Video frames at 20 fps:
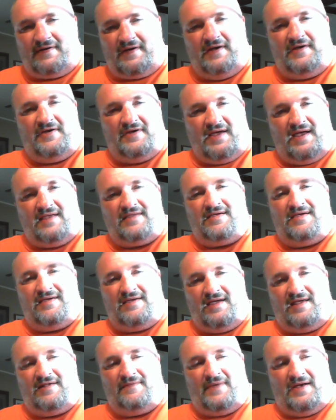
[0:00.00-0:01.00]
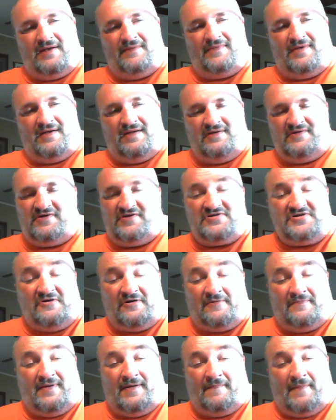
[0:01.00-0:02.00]
Okay, you got you got the bottom line. You
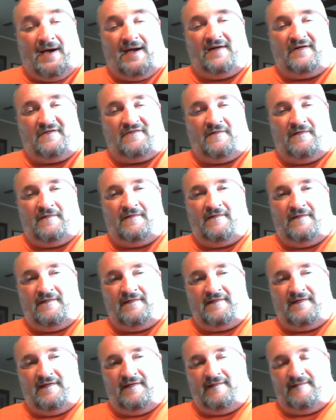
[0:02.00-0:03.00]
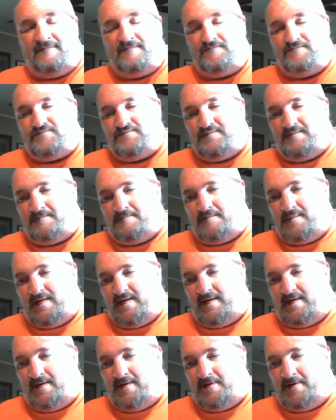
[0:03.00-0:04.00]
shorted me a bottle total altogether.
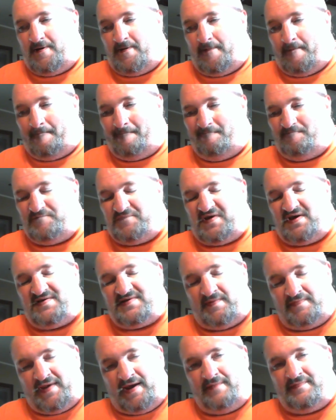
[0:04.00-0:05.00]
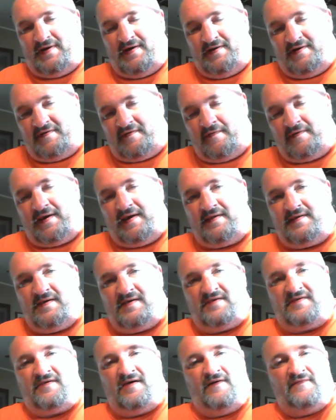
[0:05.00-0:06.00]
And, you know, sometimes I also get
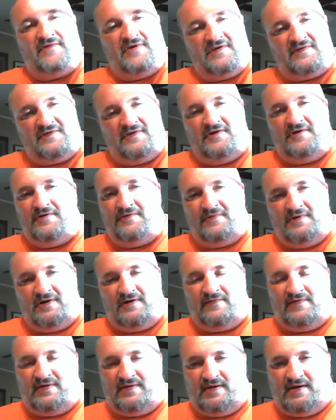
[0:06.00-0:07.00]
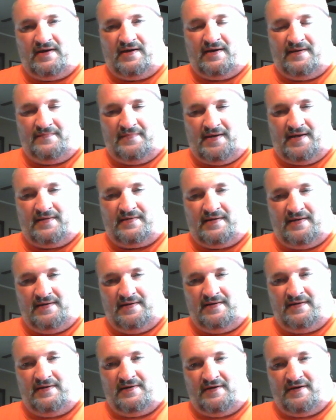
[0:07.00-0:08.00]
this stuff, just so you're aware of it, that I'm not the
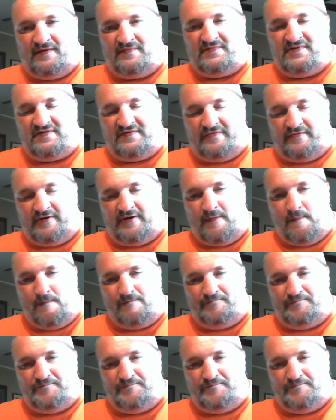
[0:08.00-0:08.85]
idiot off the street.